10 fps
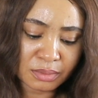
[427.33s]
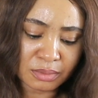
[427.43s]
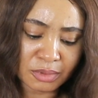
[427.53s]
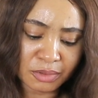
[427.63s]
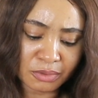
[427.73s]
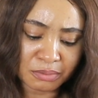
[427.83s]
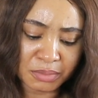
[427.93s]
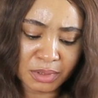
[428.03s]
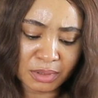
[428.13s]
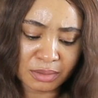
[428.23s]
No, it shouldn't
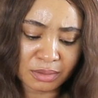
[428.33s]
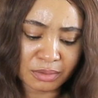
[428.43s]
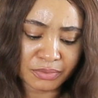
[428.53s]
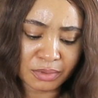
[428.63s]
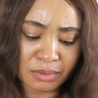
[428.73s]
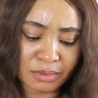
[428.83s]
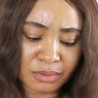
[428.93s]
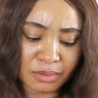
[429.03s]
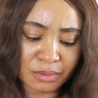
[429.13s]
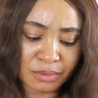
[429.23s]
be that difficult to
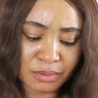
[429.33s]
do.